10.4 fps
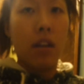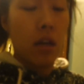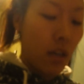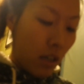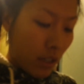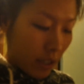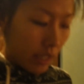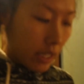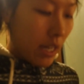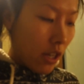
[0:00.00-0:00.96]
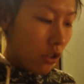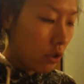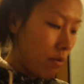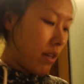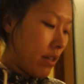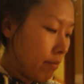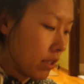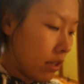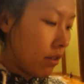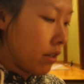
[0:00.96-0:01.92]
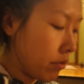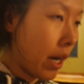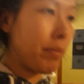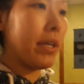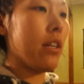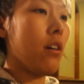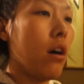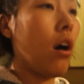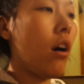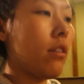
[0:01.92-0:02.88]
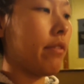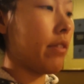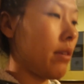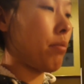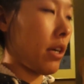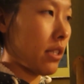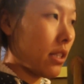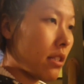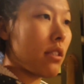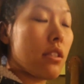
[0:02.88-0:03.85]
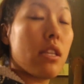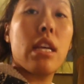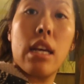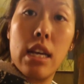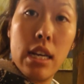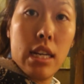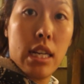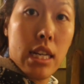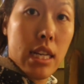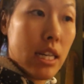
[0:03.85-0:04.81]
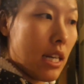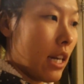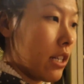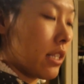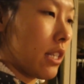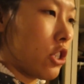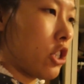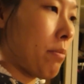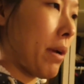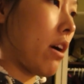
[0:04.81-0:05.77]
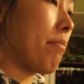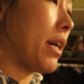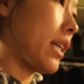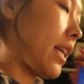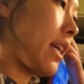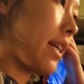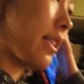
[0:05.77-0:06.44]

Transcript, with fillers: one. Alright guys, so I am done wrapping all of the presents. I just need to ship out Monkey